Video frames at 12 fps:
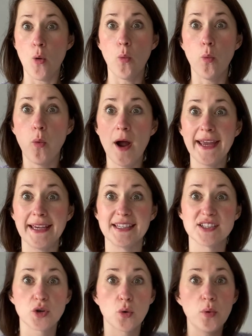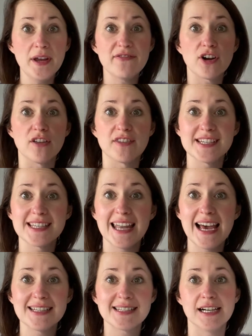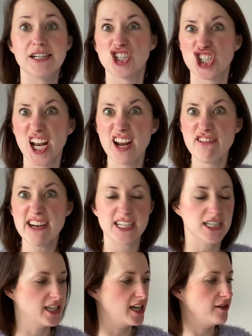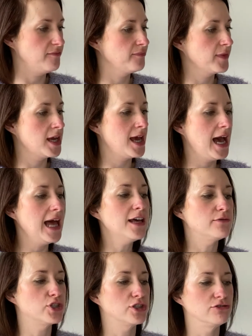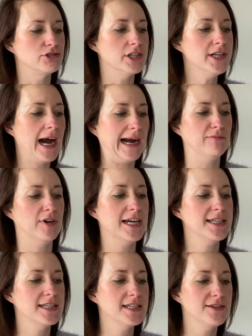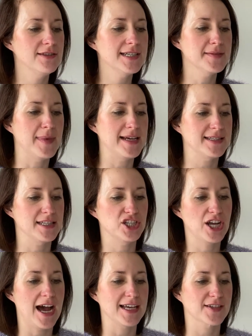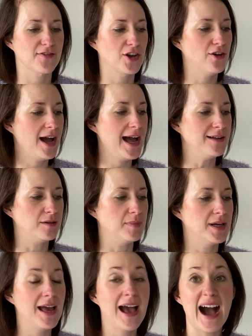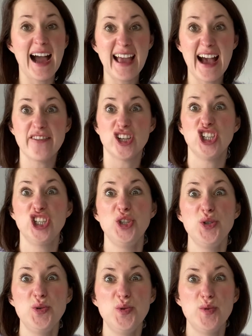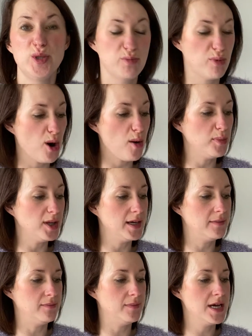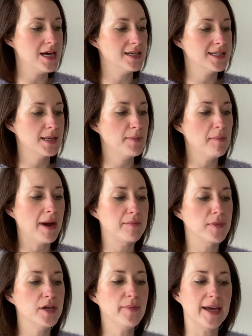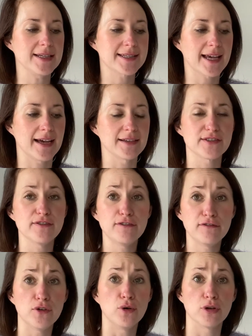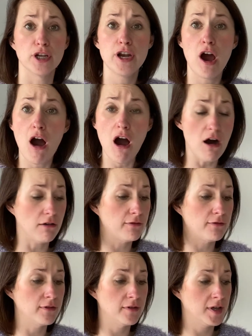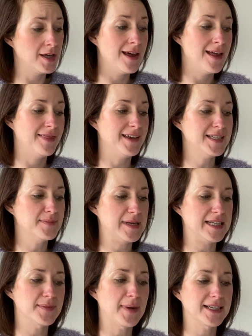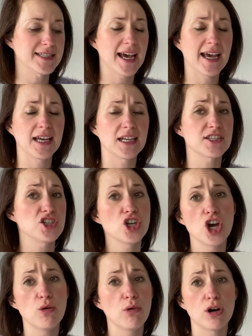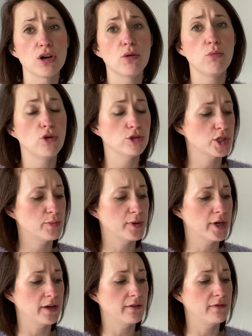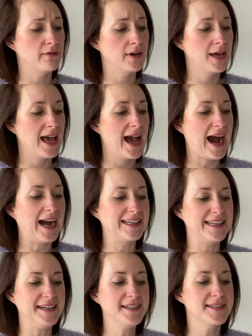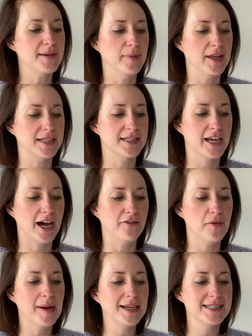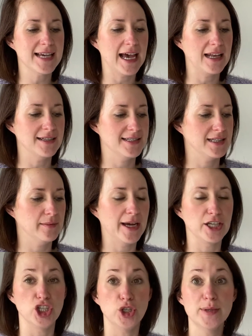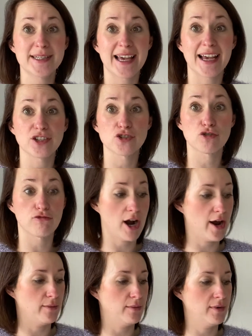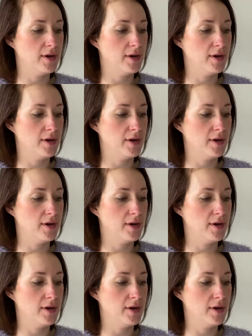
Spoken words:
Wait, we've got this letter. Shall I read it to you? Hello children, I'm writing you this message to ask for your help. I have a huge problem. Some of my mermaid scales have fallen off. This means my tail is no longer waterproof. I need something to cover my tail until my new scales grow.